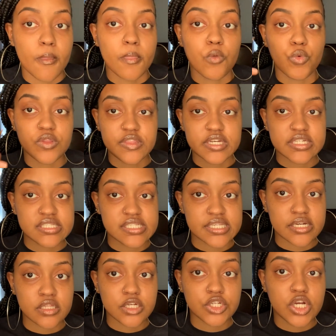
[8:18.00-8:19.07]
With the
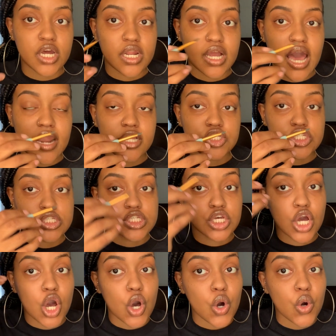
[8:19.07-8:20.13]
concealer, you're gonna kind of just
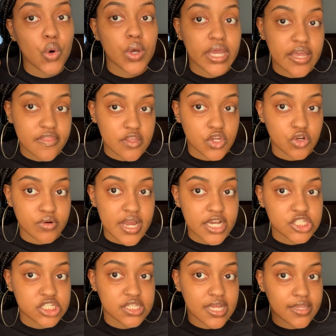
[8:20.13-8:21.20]
go in the
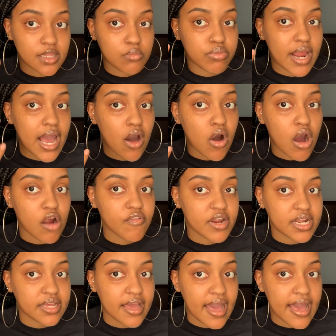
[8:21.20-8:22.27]
direction that the brow
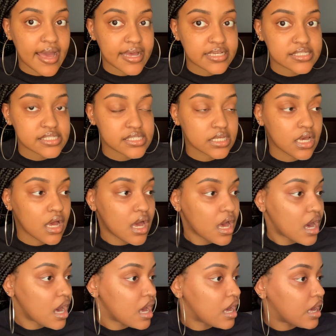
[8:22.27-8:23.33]
already has.
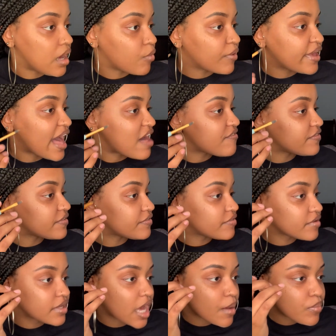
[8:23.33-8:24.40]
We have a
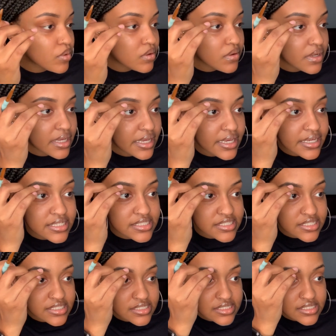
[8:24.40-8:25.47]
couple
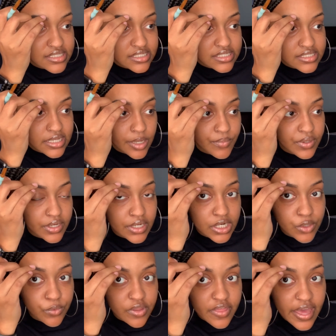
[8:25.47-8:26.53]
inconsistencies up here
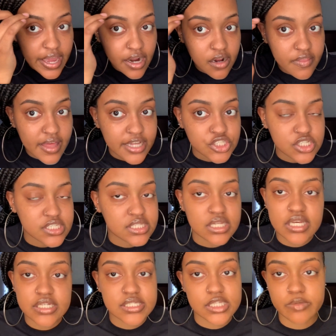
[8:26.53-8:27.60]
with hair that just
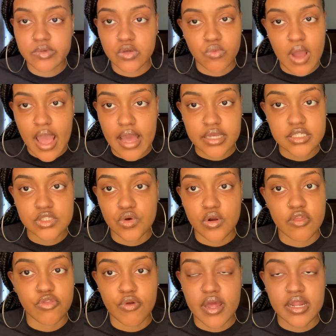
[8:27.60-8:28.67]
needs to be waxed or
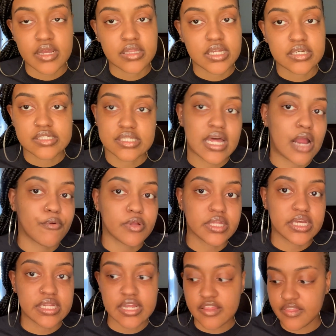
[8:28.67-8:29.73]
threaded. There's not really
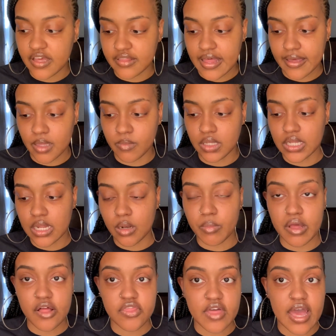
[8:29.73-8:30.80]
anything that can be done
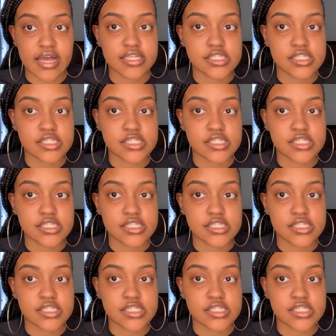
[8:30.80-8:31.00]
about that.